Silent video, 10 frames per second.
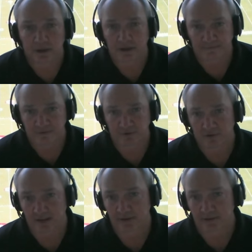he feels
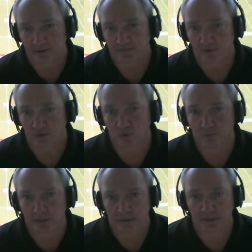like the defense will
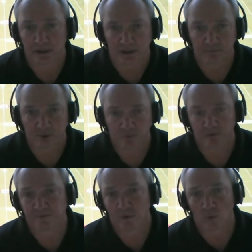be moving
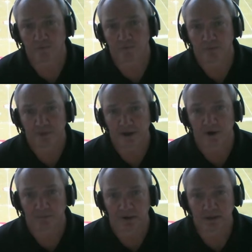forward from
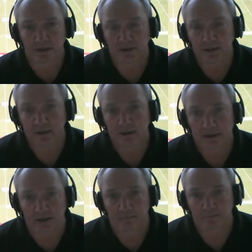there. But
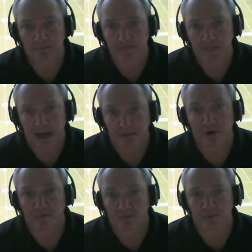I
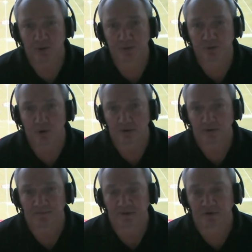thought for the most part the
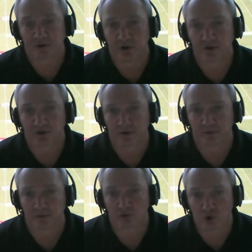defense looked
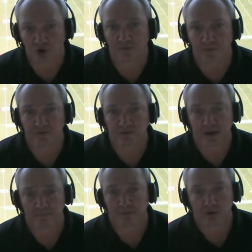good from the
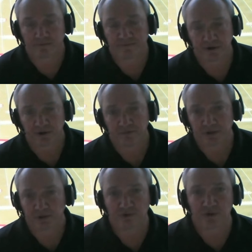standpoint of
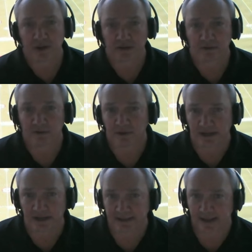fundamentals and
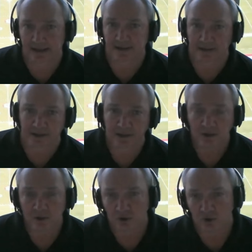tackling.
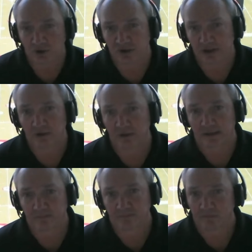You can tell
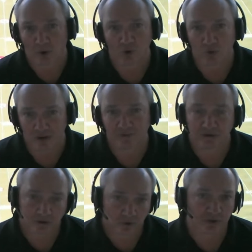that
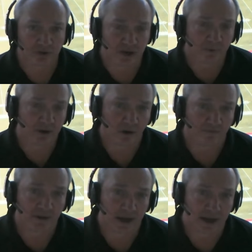Marquavius Lewis coming
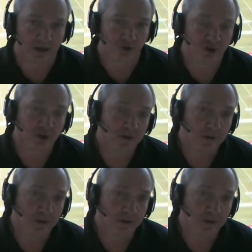off the edge